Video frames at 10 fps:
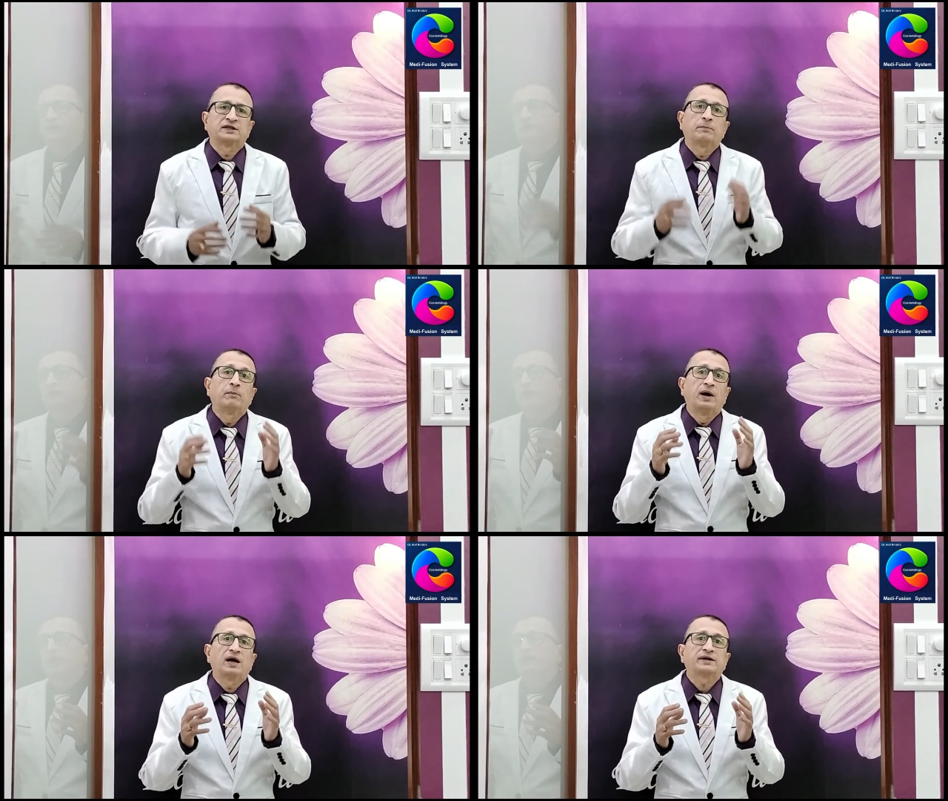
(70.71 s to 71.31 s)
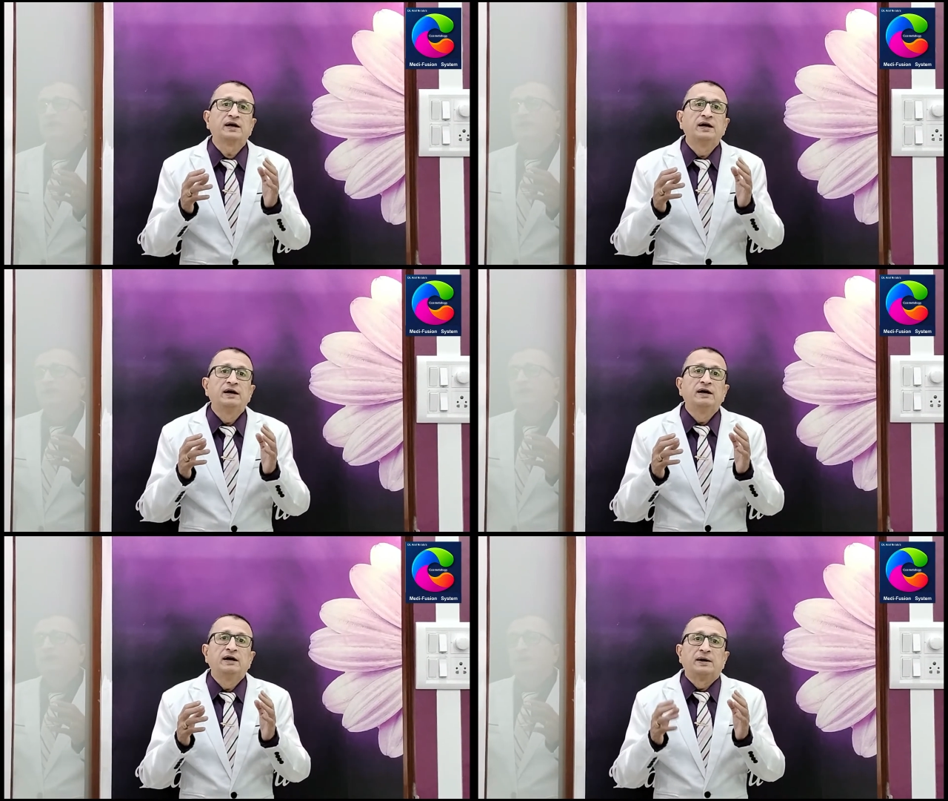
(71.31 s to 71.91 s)
But
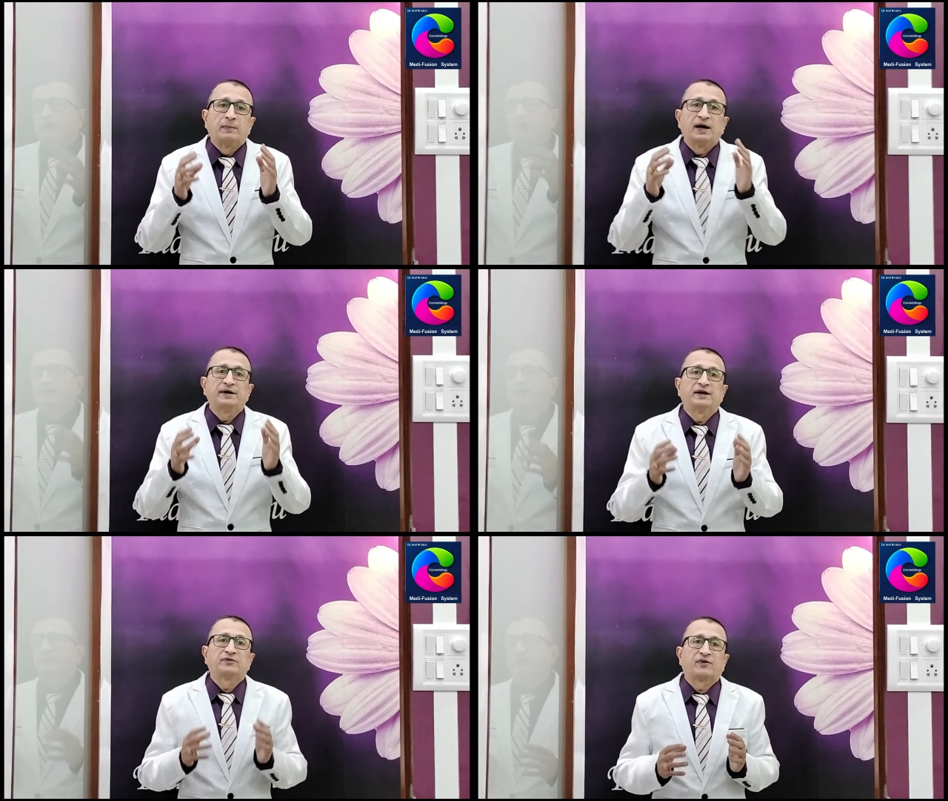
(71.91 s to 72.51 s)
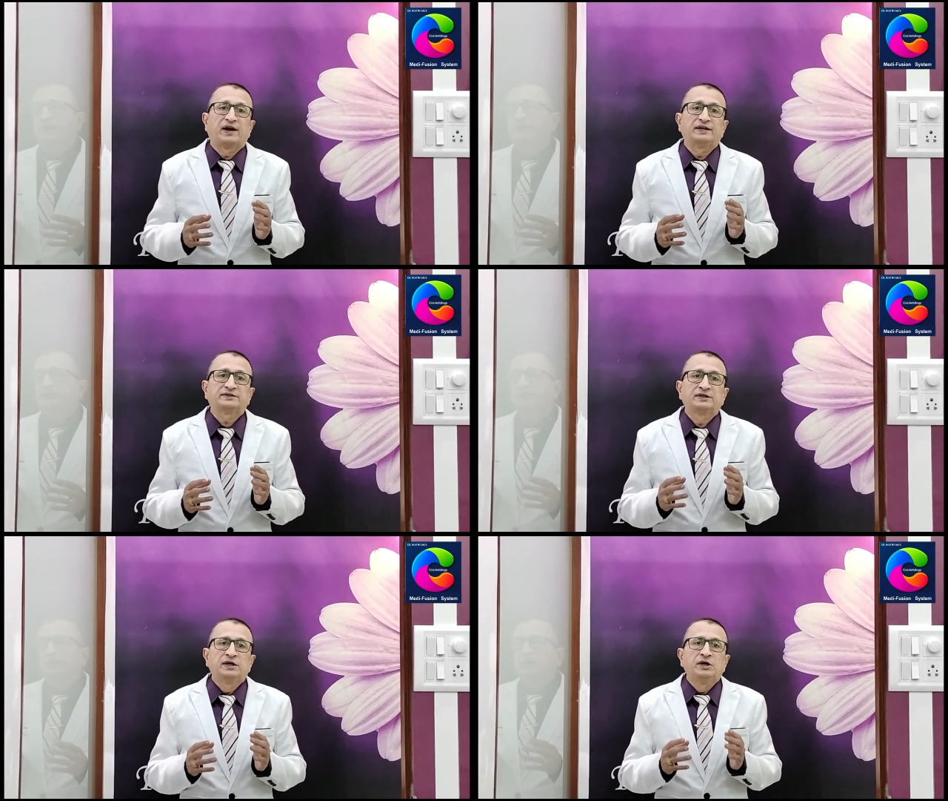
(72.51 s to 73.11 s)
my dear friends,
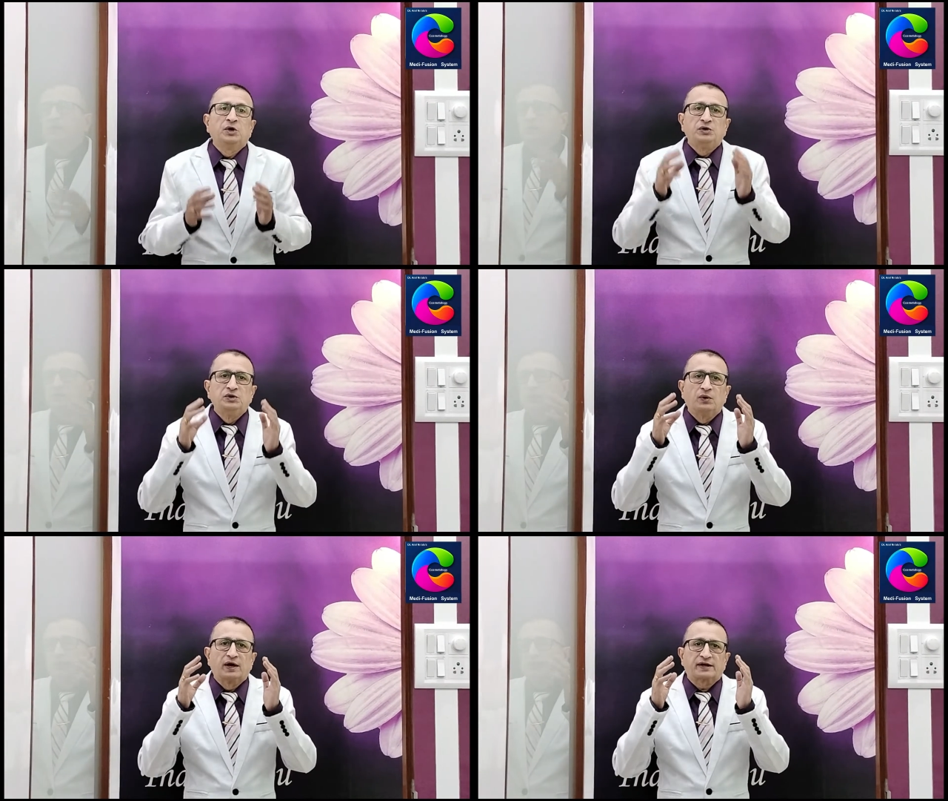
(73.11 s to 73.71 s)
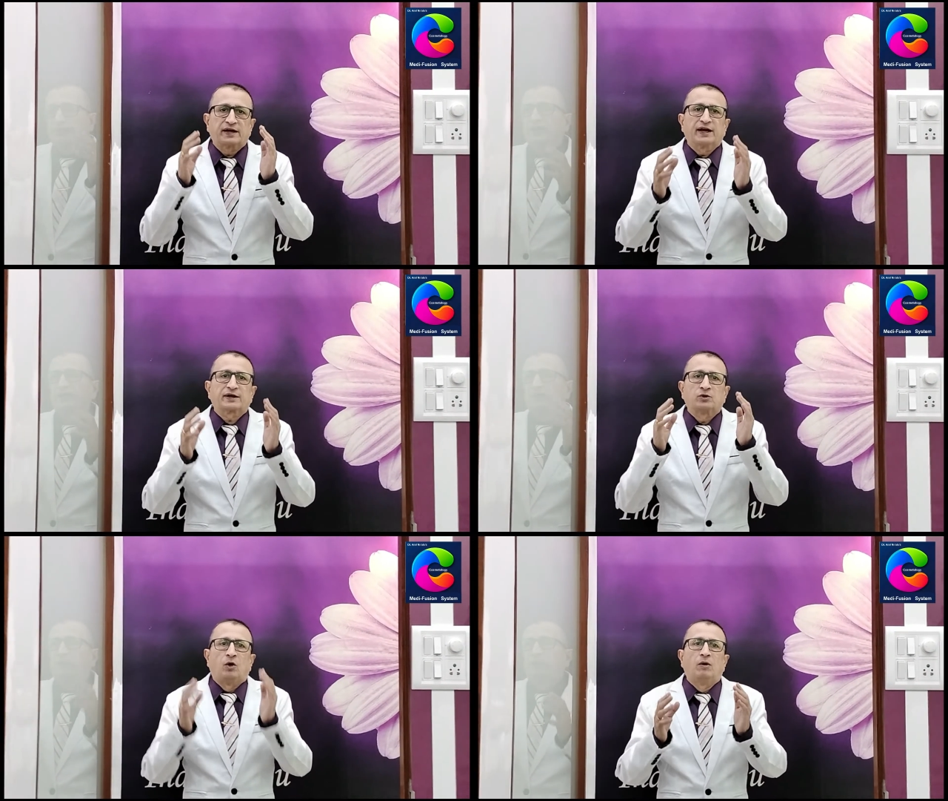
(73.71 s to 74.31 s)
your take
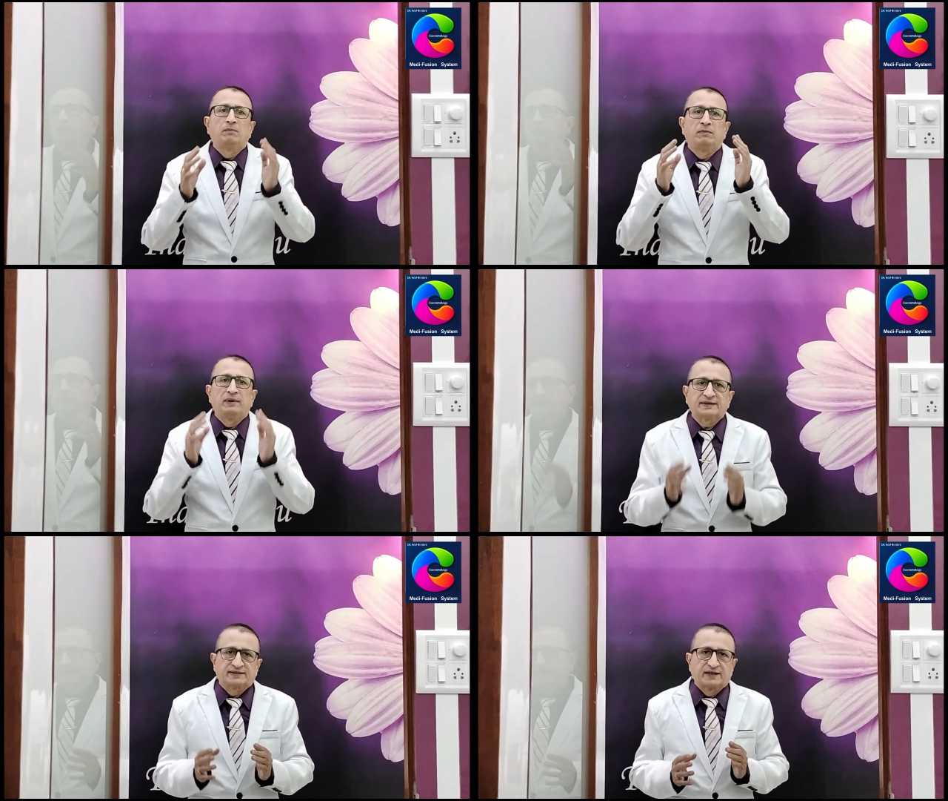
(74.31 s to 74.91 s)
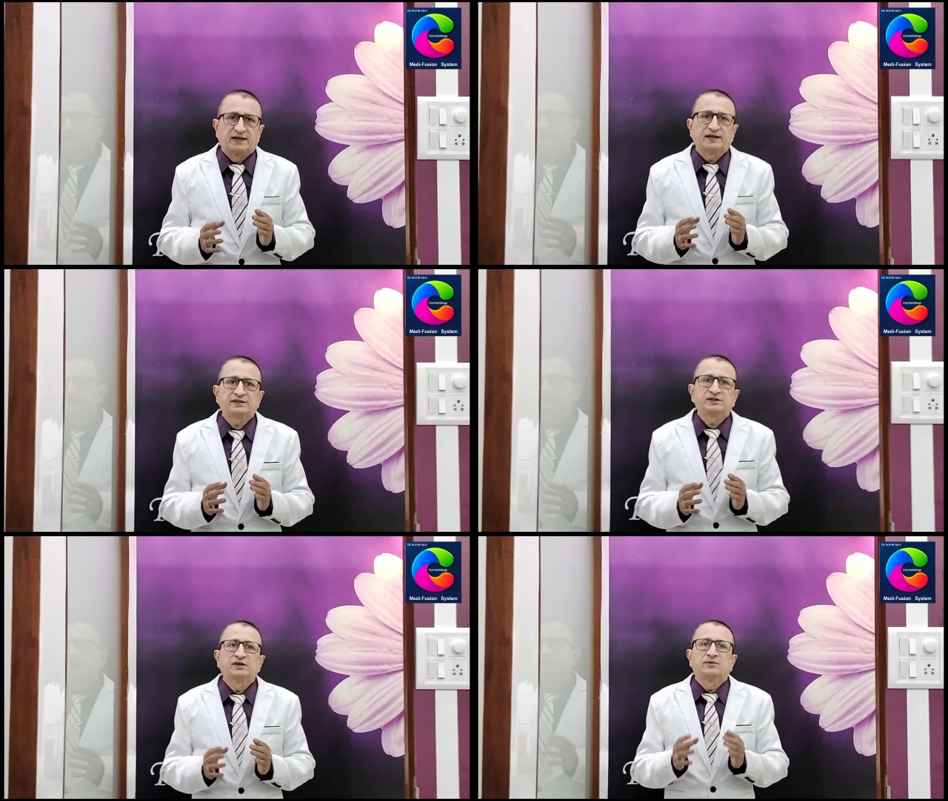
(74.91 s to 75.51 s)
home
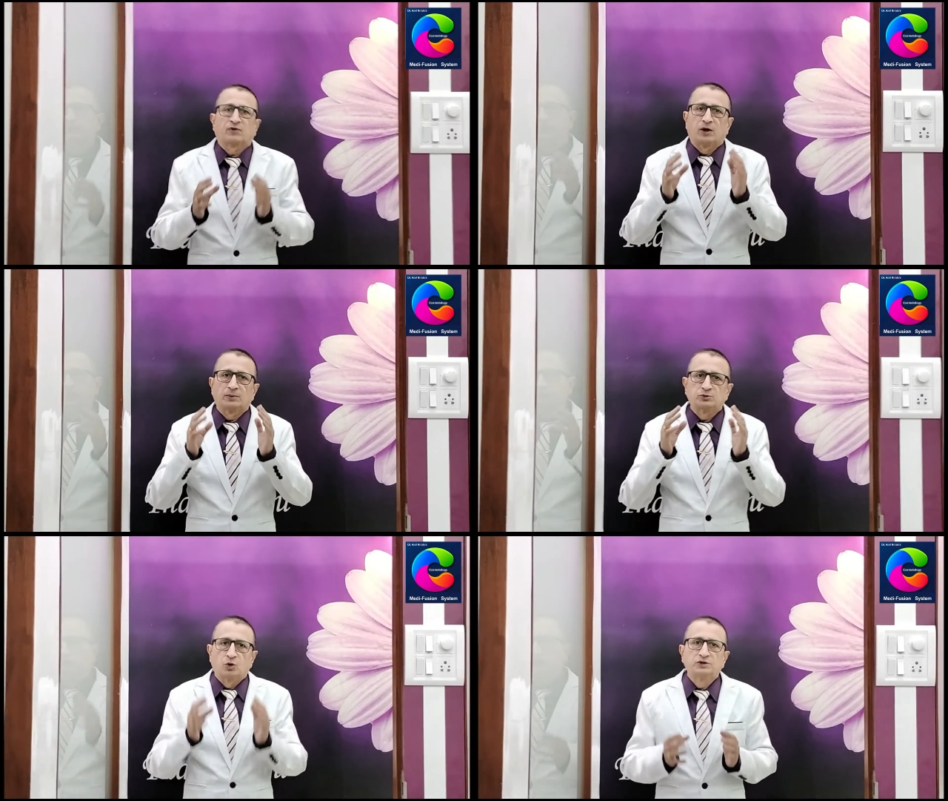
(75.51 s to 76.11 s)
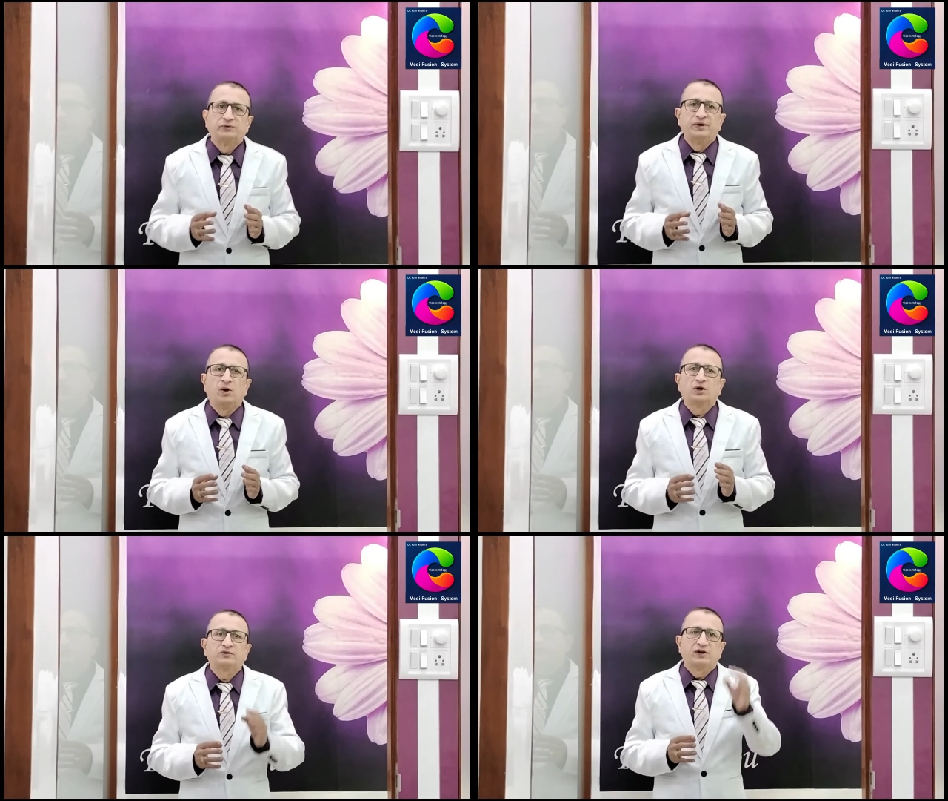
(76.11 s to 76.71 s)
message from those
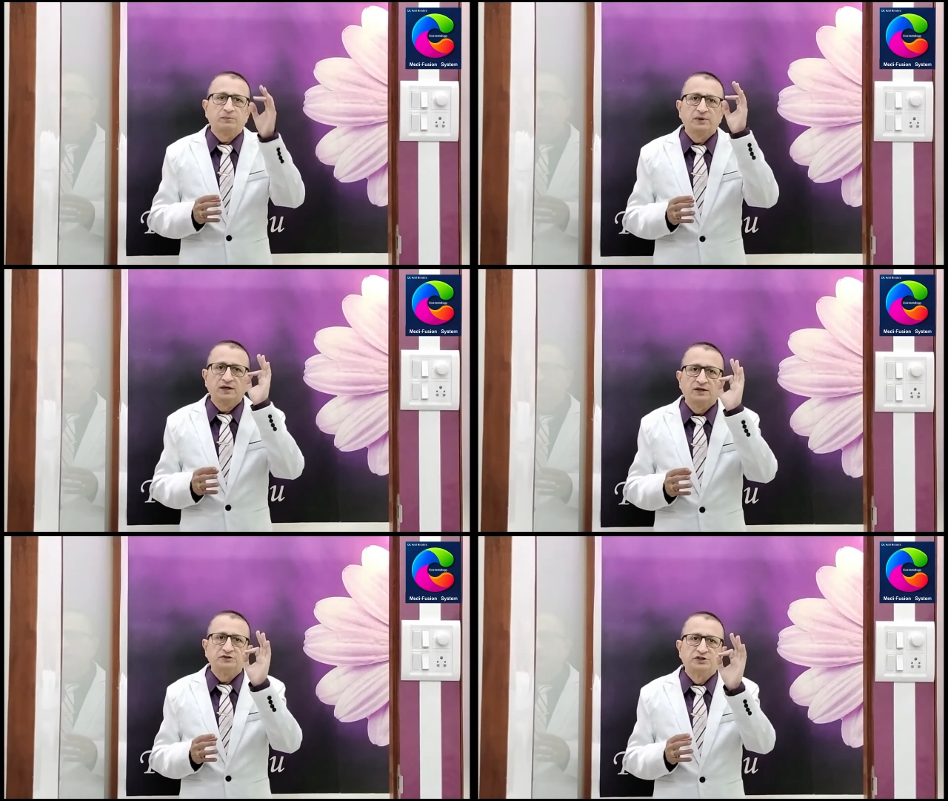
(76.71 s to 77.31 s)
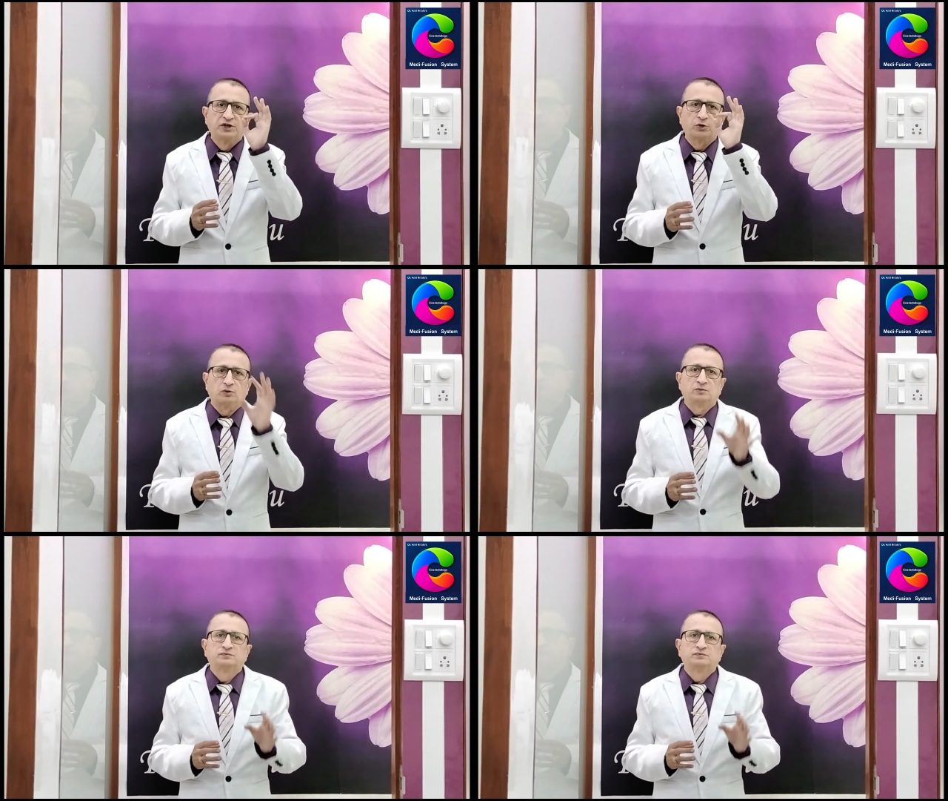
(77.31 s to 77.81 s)
videos will be zero.